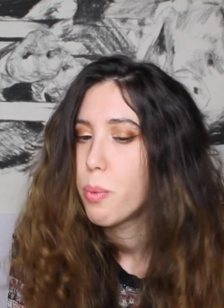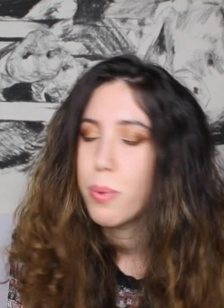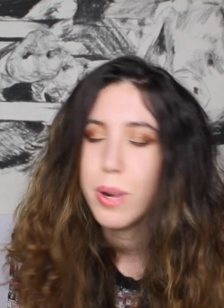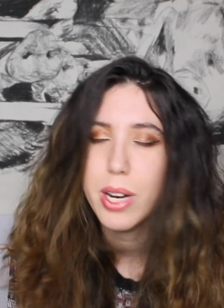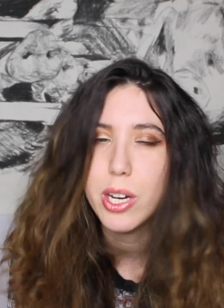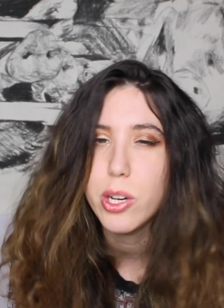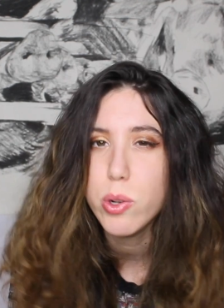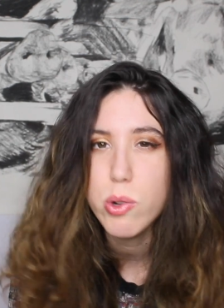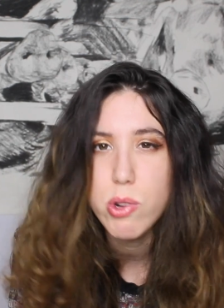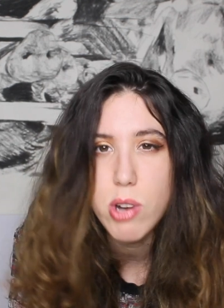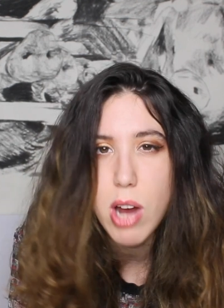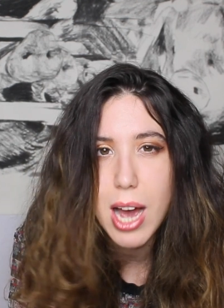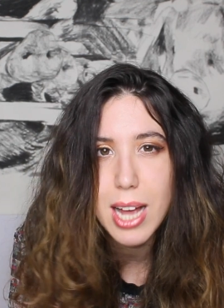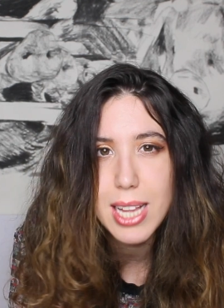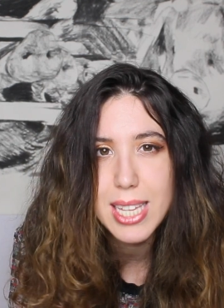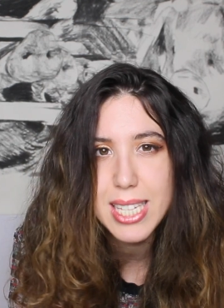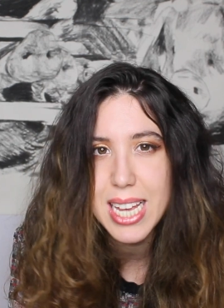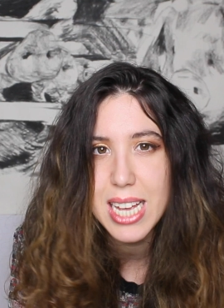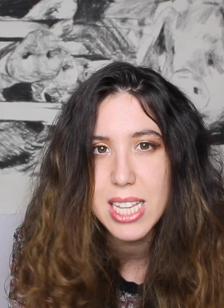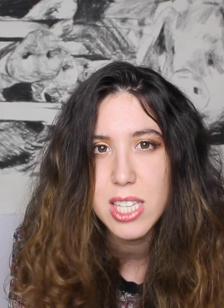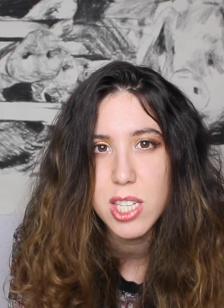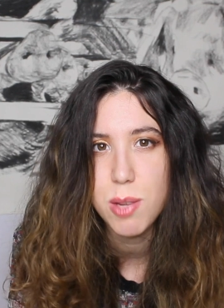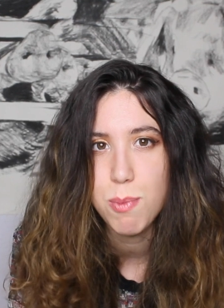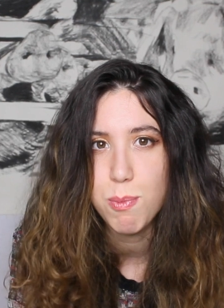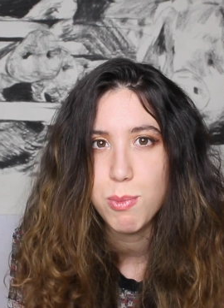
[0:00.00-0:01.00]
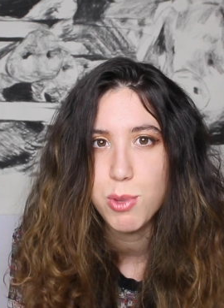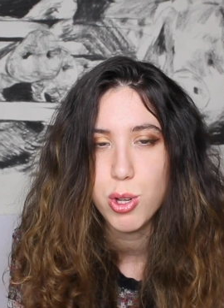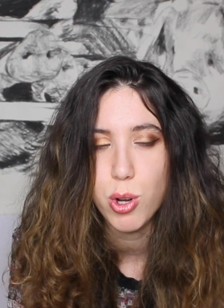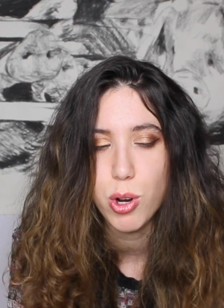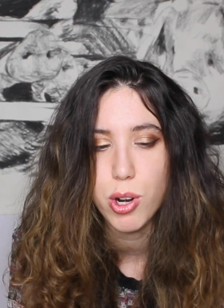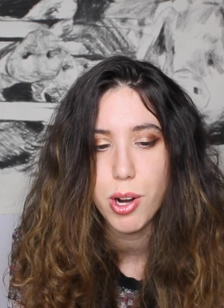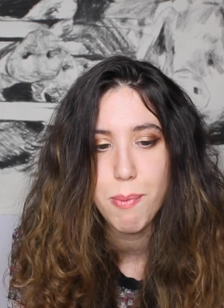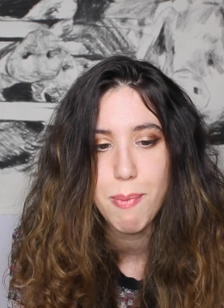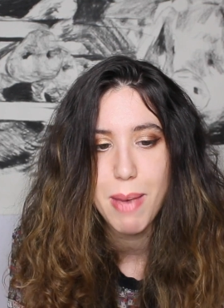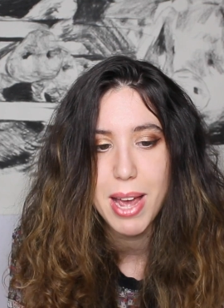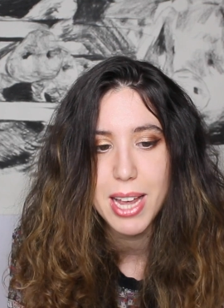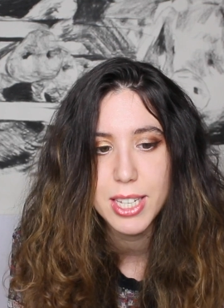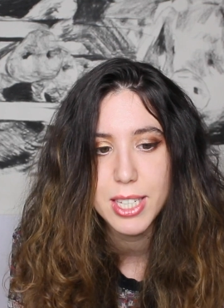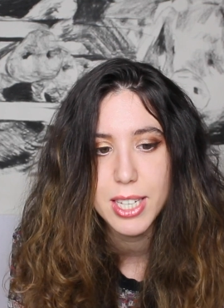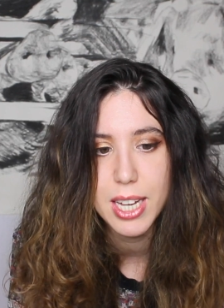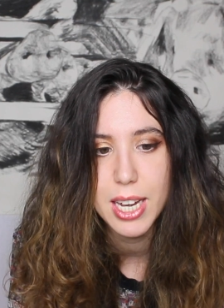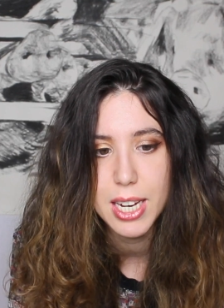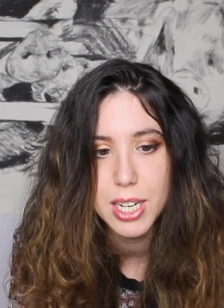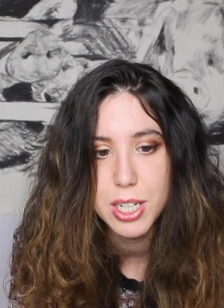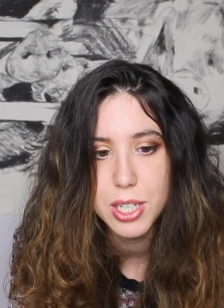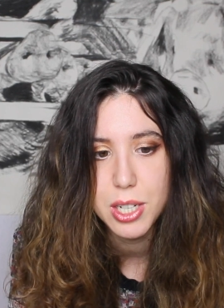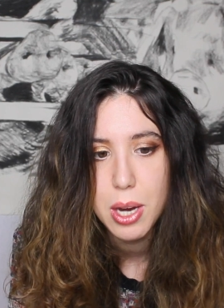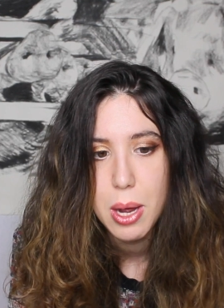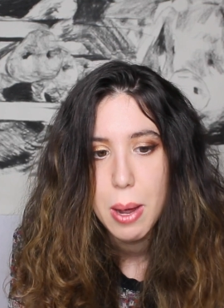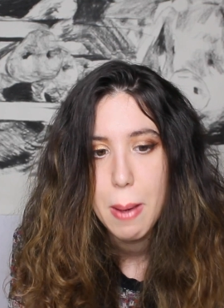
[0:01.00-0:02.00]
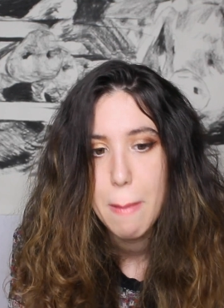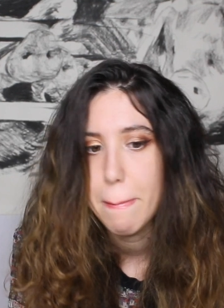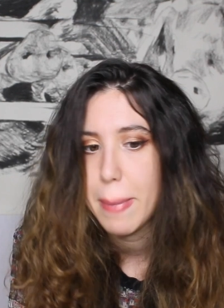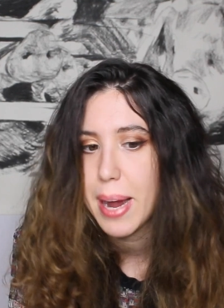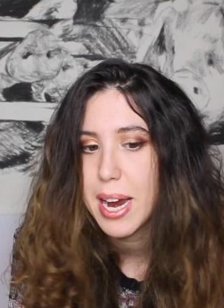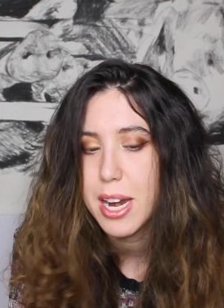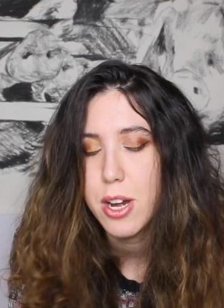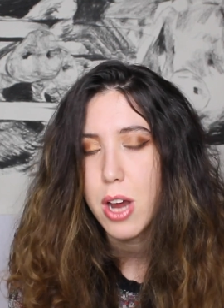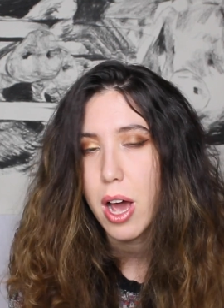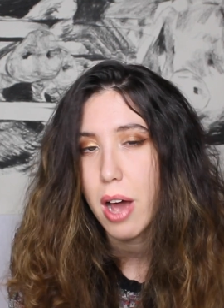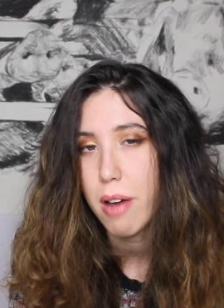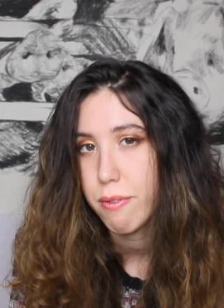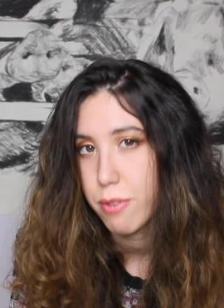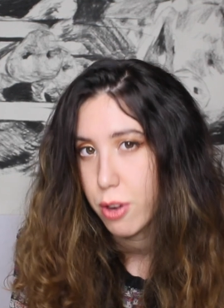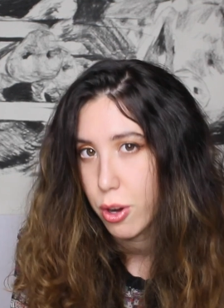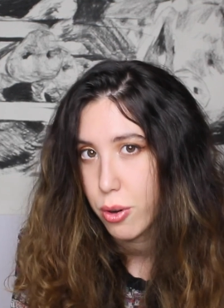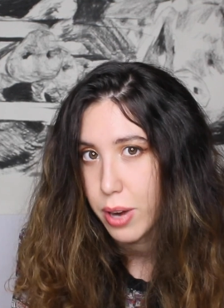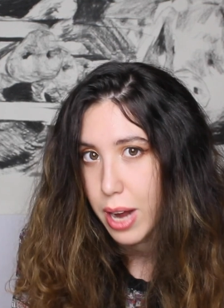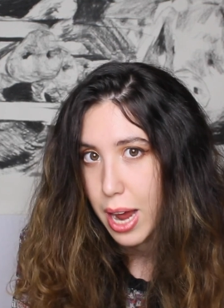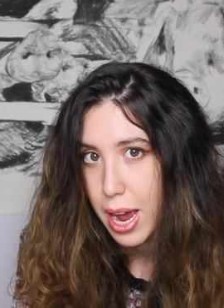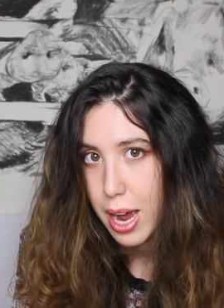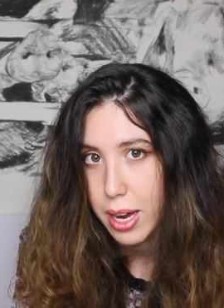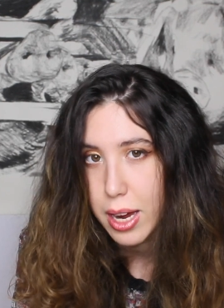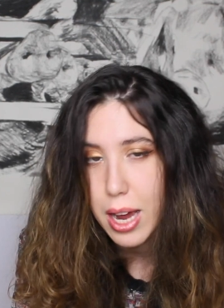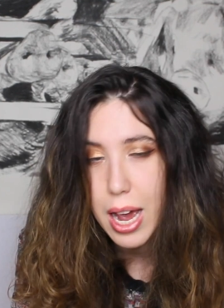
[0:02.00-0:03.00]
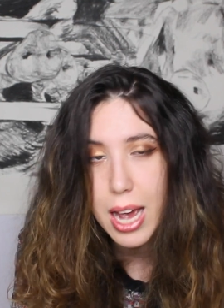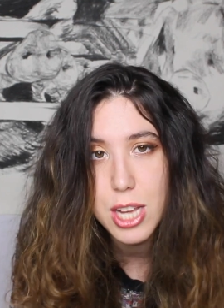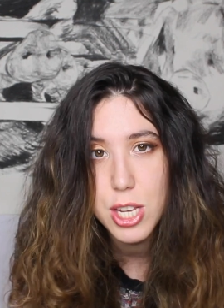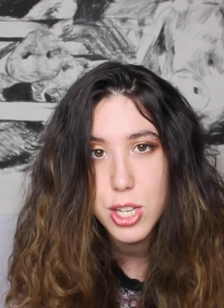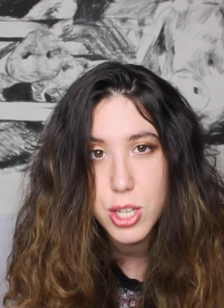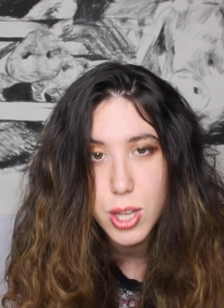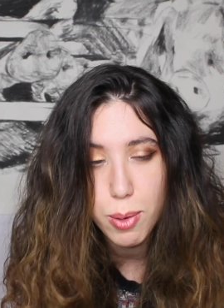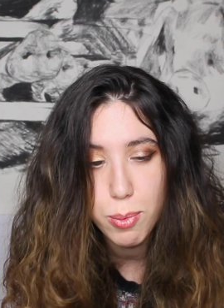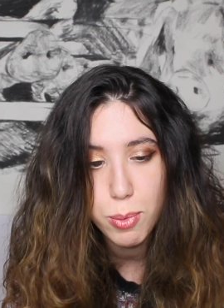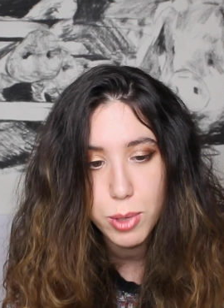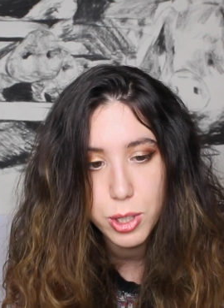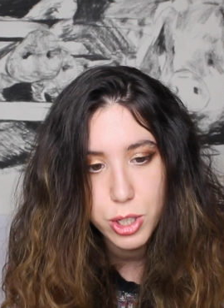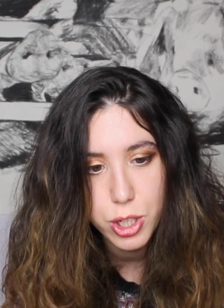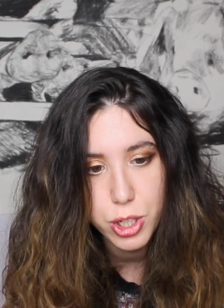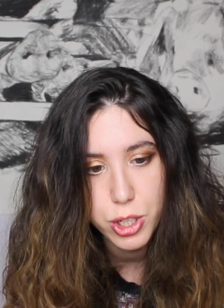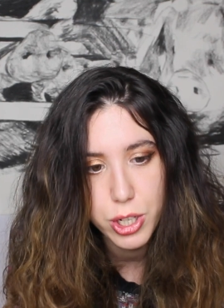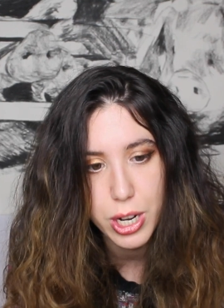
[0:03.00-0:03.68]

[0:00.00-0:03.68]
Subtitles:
We do not send some sort of message by not voting, as some would